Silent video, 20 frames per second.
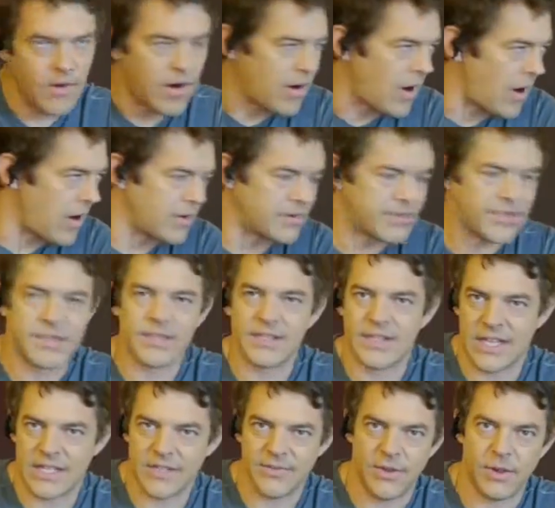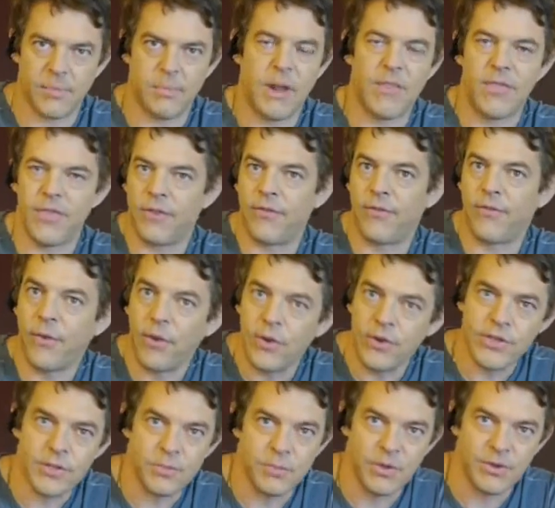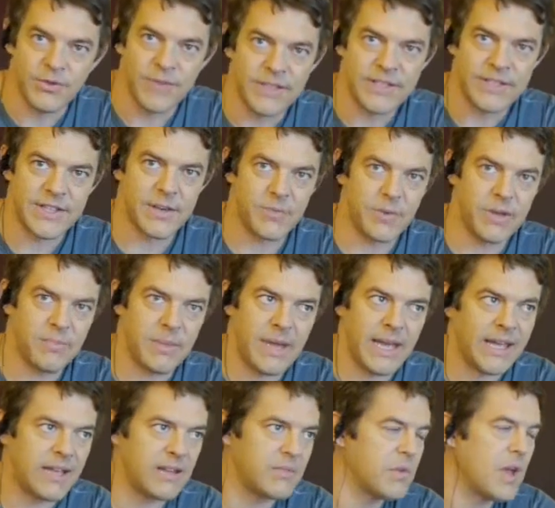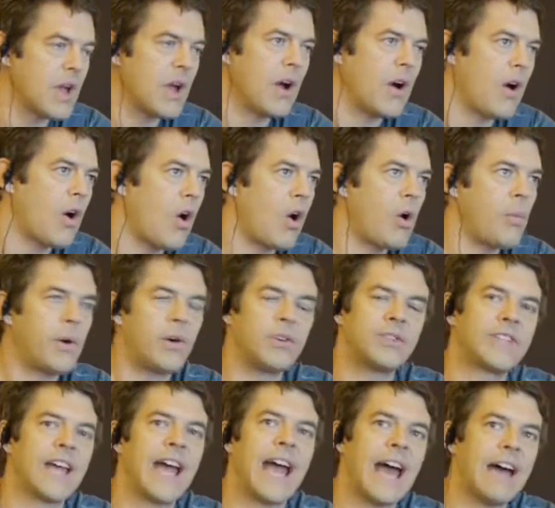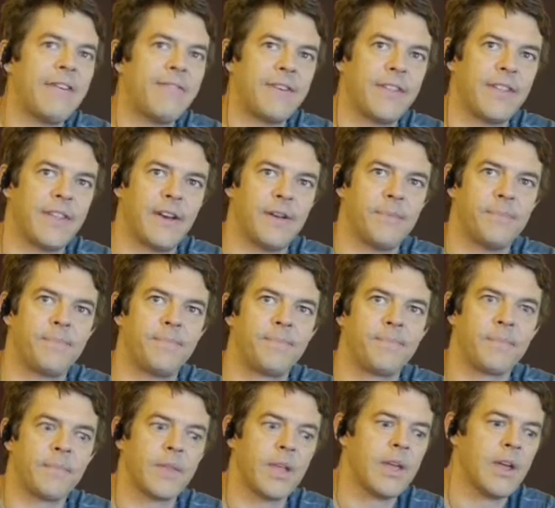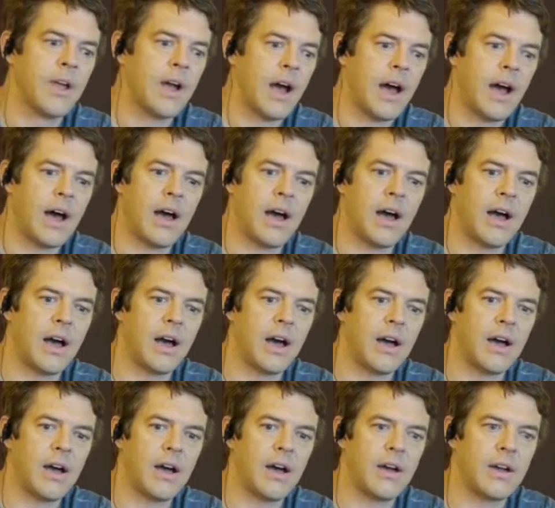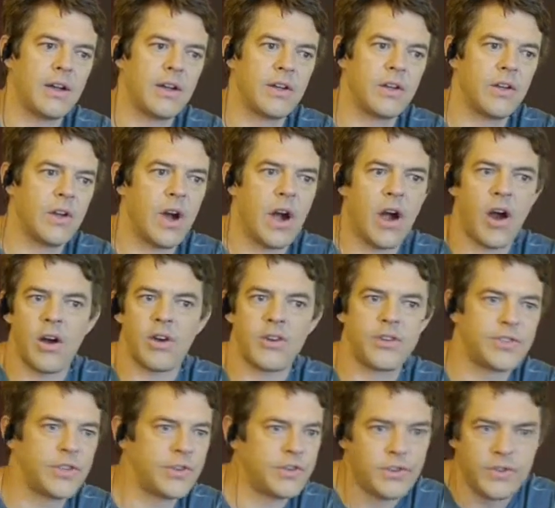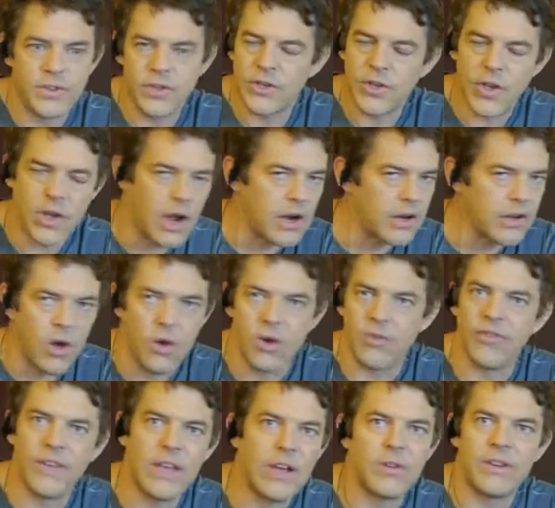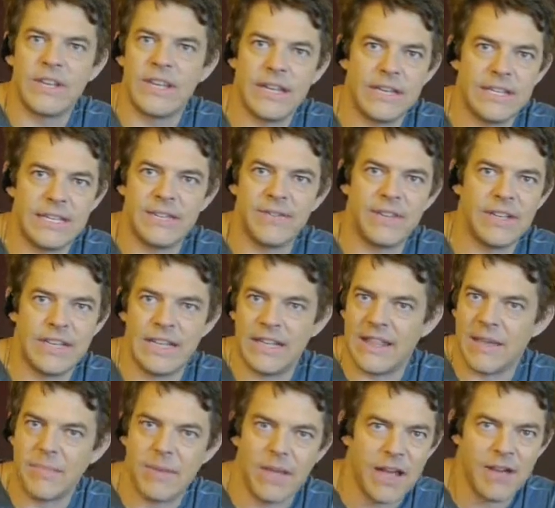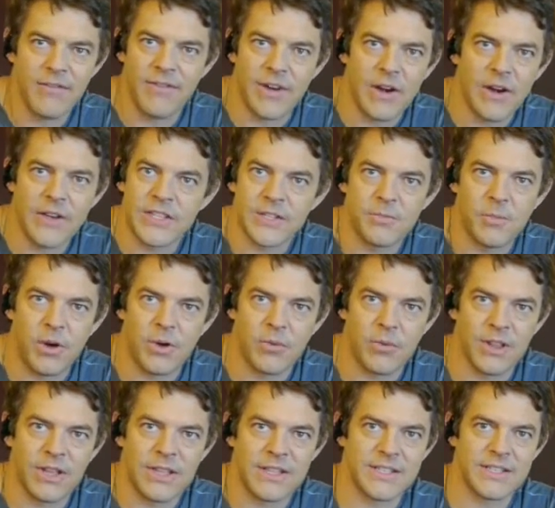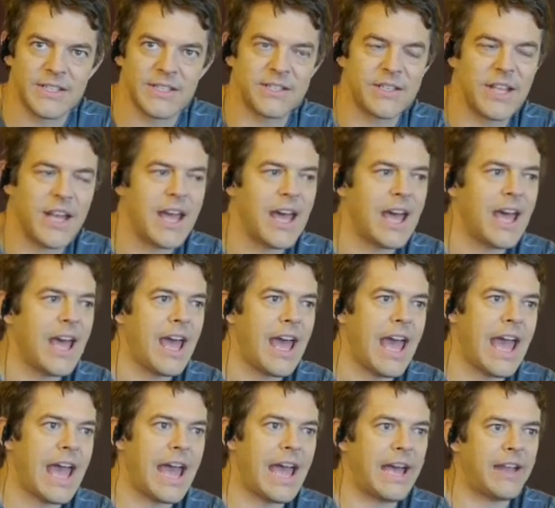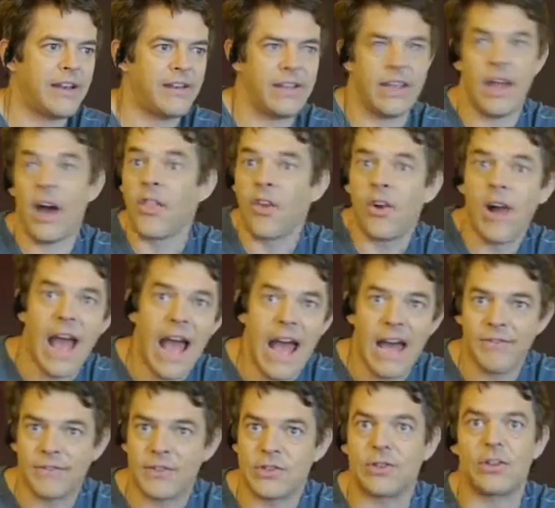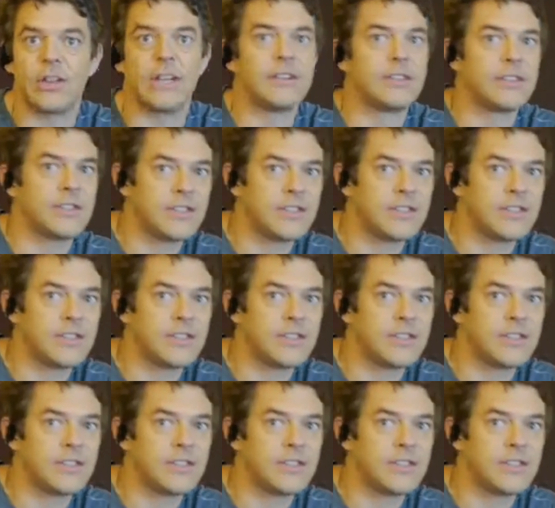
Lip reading: are successful, but the first movies that we make, almost half of them go to VOD and DVD. They become very small releases, and the other half turn into